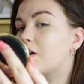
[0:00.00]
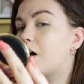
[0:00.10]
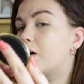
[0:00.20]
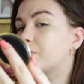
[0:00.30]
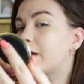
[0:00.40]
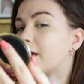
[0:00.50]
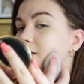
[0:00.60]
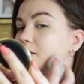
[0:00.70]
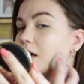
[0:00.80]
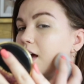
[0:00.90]

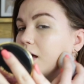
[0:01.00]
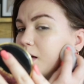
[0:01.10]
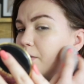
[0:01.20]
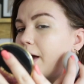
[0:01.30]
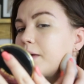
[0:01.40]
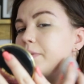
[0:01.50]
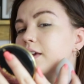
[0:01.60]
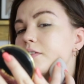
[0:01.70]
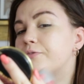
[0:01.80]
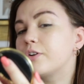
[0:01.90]
Alright, I
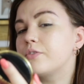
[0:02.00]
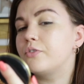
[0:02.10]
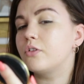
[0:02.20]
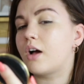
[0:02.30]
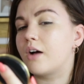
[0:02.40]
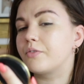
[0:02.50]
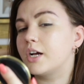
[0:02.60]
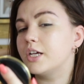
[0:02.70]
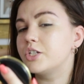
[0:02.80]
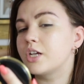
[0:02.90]
mean, for a full
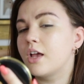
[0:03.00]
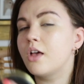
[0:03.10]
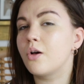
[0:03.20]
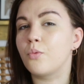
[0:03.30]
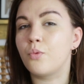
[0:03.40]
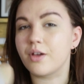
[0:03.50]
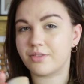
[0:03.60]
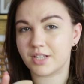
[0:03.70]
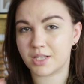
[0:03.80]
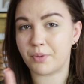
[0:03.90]
coverage with
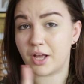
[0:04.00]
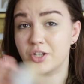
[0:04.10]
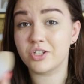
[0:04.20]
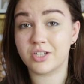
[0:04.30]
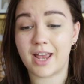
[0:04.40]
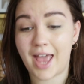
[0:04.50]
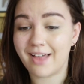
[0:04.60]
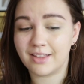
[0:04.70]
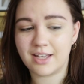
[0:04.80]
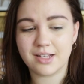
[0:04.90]
the sponge,
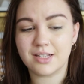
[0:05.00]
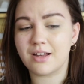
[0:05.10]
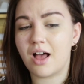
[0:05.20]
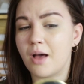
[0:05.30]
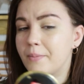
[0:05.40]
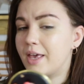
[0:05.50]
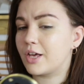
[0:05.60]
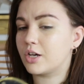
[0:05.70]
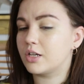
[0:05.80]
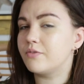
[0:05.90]
at least,
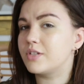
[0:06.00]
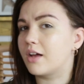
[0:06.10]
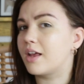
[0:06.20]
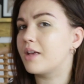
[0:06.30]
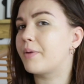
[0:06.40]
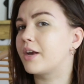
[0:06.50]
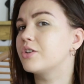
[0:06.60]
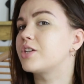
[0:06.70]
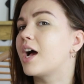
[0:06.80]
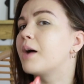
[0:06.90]
it could have done a better
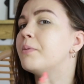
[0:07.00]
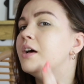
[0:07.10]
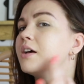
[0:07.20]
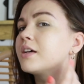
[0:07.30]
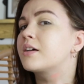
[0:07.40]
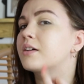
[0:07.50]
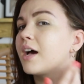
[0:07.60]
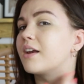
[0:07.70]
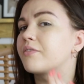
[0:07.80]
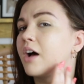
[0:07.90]
job
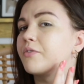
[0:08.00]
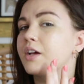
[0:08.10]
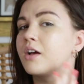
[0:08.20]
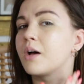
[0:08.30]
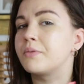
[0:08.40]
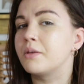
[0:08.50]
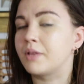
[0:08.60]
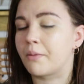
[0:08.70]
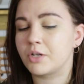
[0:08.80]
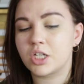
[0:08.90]
kind of covering up the
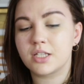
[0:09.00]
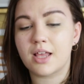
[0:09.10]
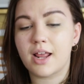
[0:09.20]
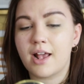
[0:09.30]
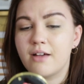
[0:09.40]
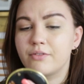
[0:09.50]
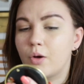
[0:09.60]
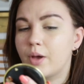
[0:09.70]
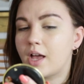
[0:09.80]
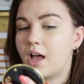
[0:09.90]
blemishes that I have
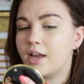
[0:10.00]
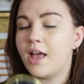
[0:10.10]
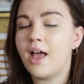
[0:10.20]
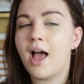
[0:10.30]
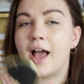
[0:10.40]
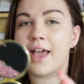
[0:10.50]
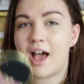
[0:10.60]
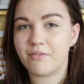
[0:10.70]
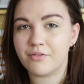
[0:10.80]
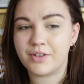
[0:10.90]
going on. I
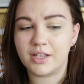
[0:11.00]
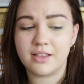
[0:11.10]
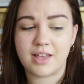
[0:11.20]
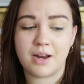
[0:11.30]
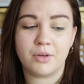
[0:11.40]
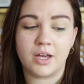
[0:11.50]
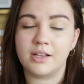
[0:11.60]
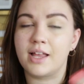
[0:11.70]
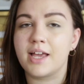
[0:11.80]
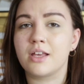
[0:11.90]
have a feeling that I'm
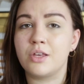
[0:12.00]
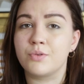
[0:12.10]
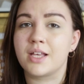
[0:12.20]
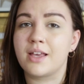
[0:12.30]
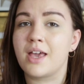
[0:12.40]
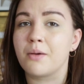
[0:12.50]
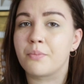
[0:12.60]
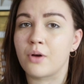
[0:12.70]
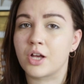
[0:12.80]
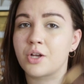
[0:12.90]
gonna like using a
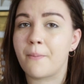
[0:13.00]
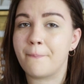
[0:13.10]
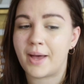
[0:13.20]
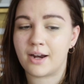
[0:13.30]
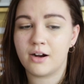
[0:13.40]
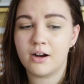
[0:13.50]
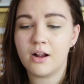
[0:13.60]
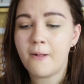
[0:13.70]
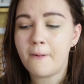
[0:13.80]
brush better.